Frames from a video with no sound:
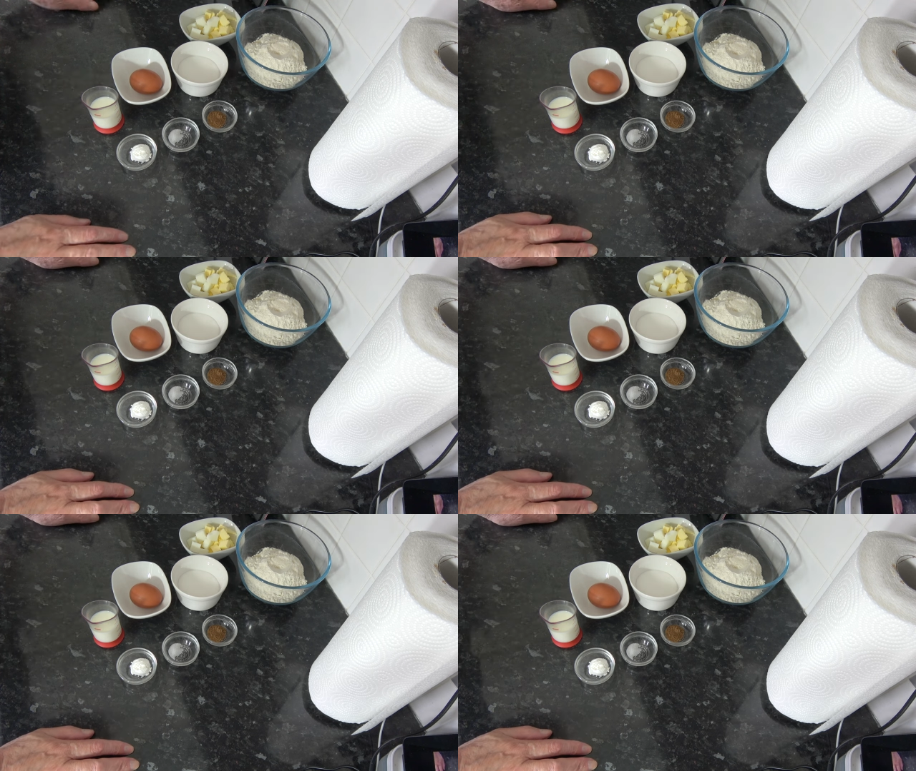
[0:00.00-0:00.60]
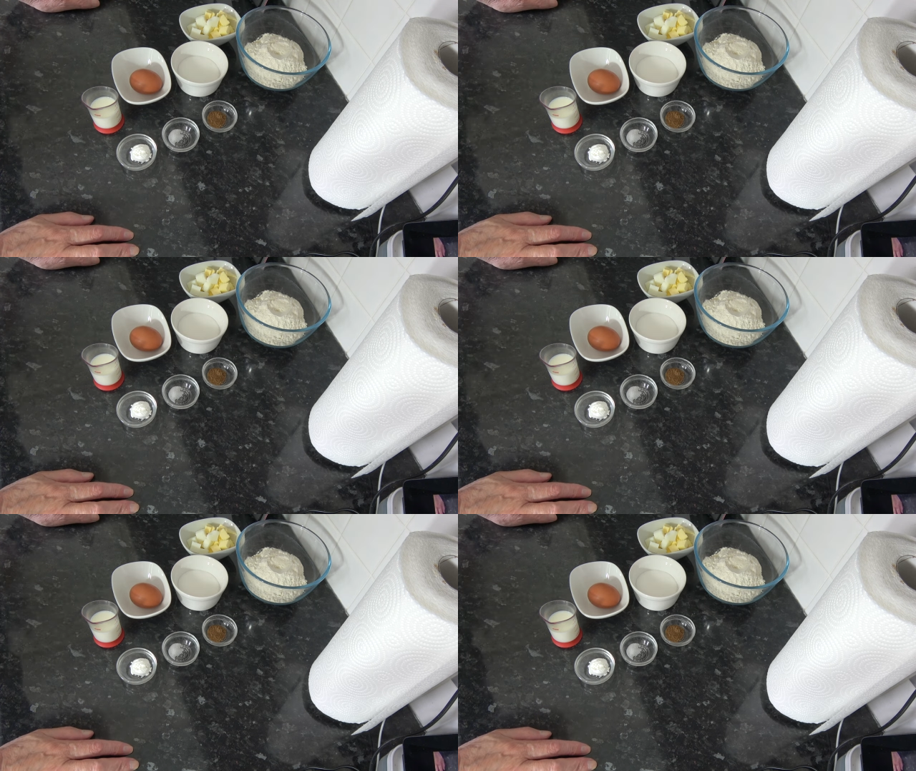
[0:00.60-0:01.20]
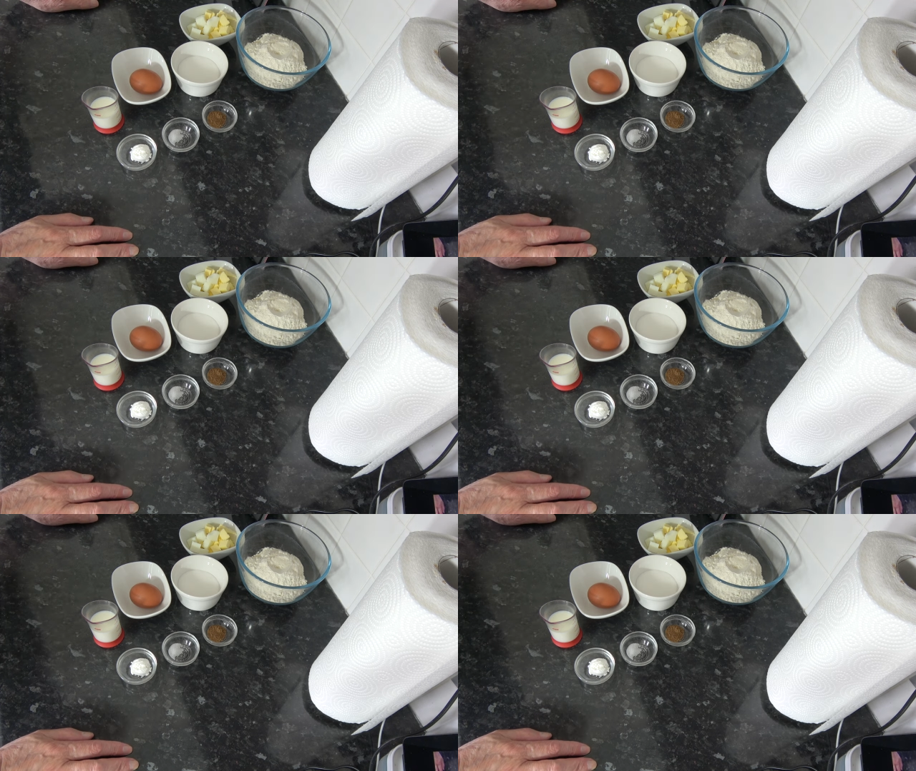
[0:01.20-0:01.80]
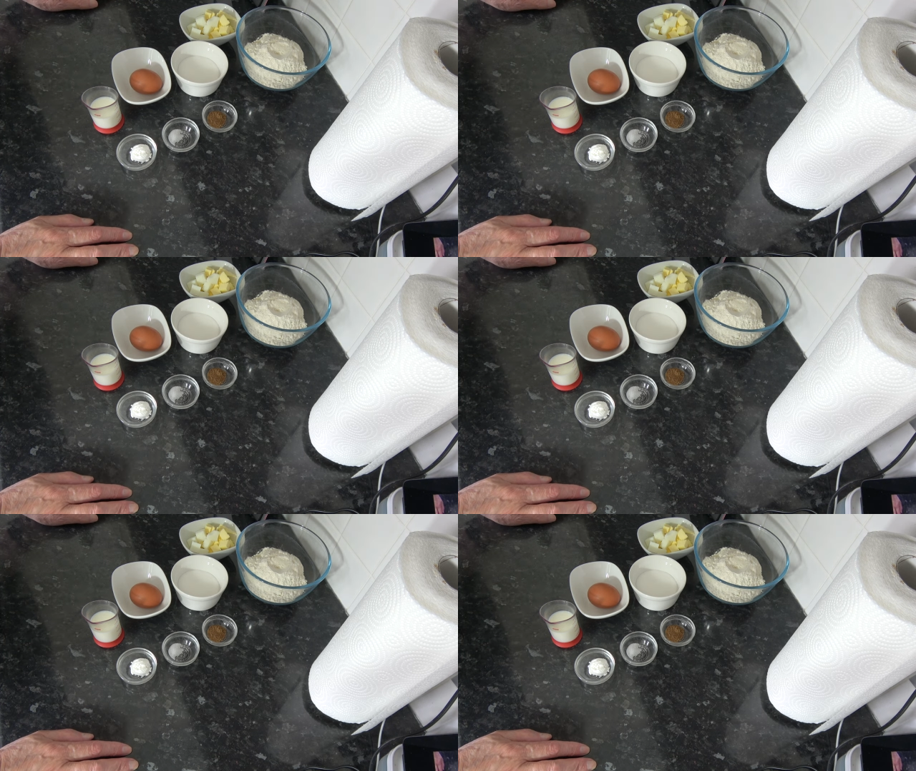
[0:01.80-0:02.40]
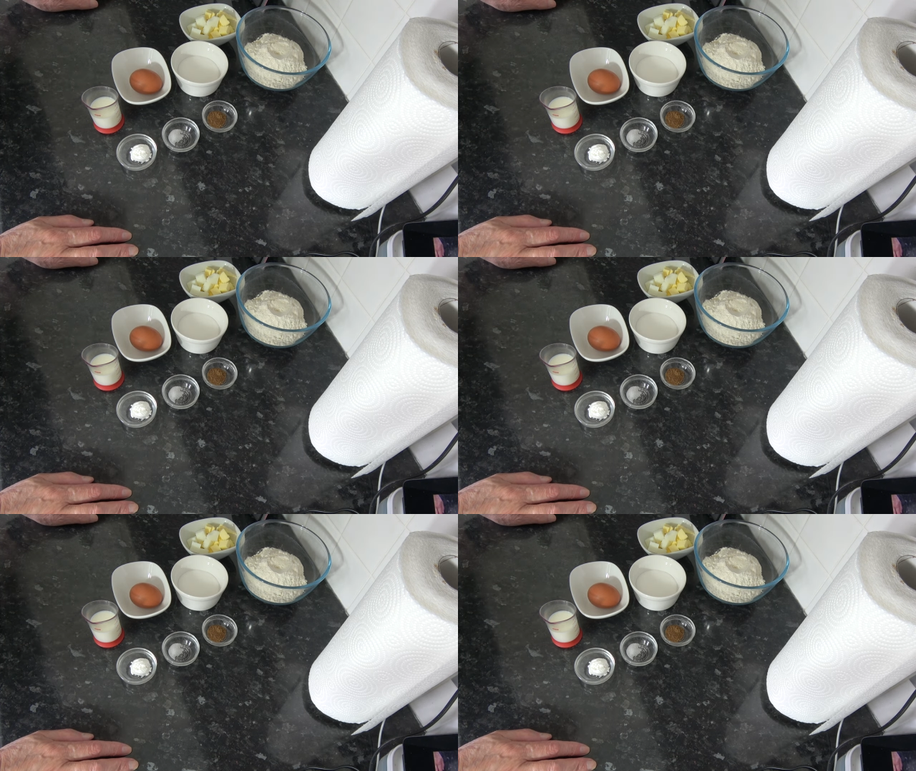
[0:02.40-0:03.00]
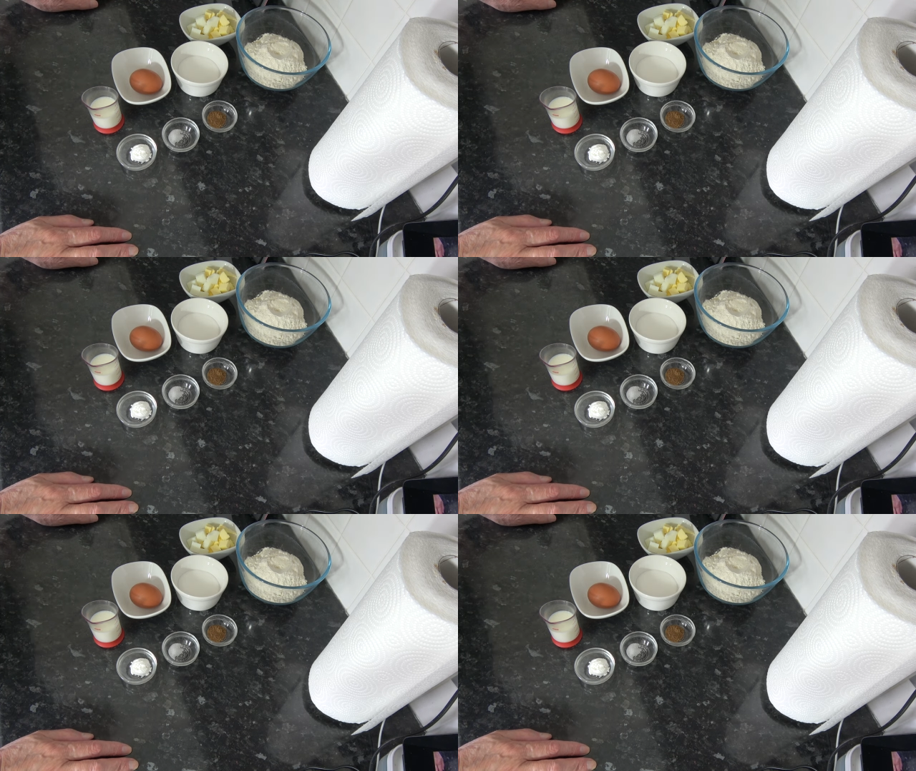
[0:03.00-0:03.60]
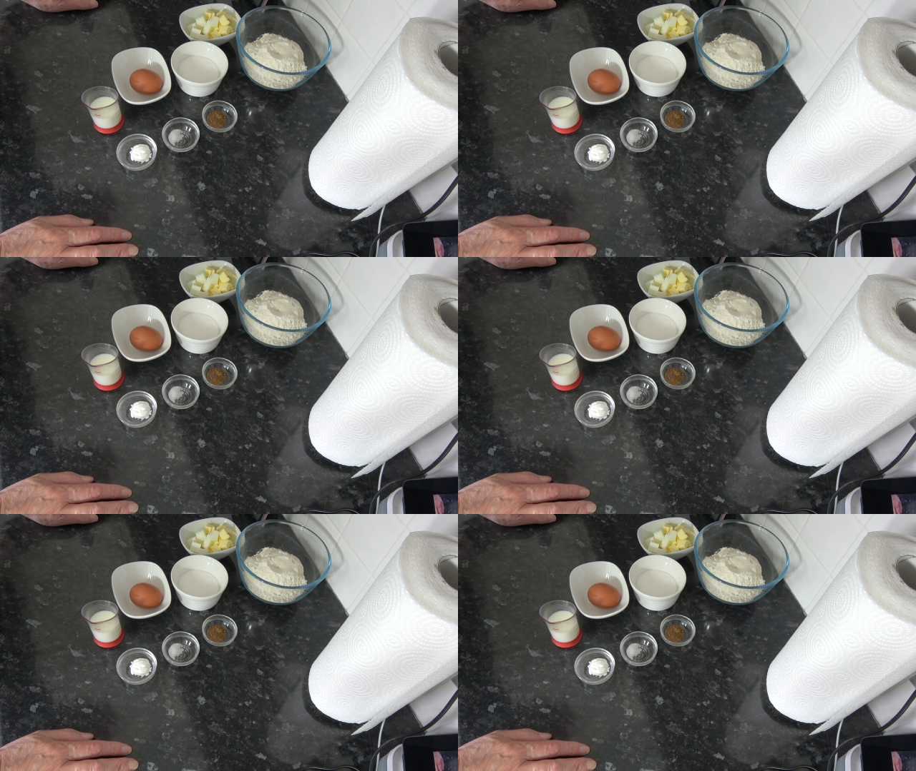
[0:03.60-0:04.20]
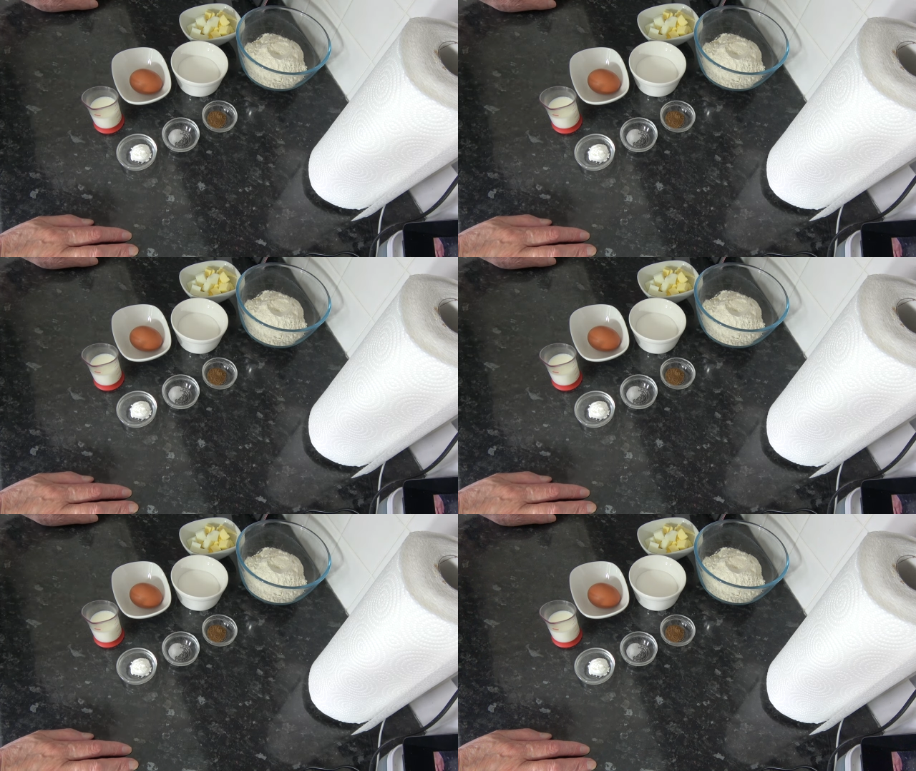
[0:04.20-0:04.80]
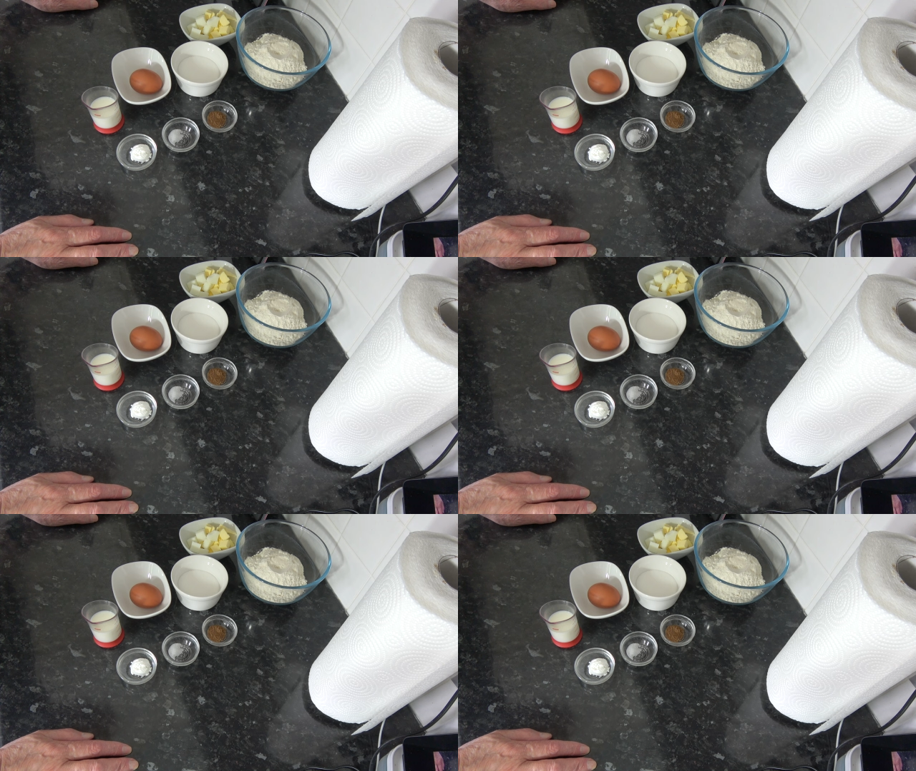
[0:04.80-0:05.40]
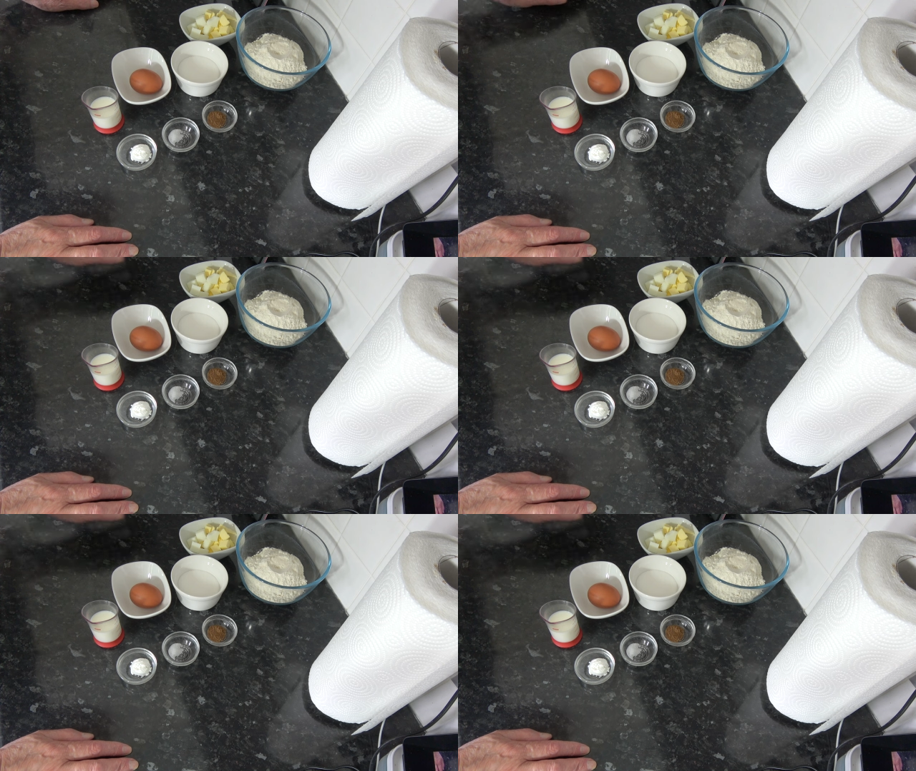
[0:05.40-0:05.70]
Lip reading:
Nobody's mouth can be seen.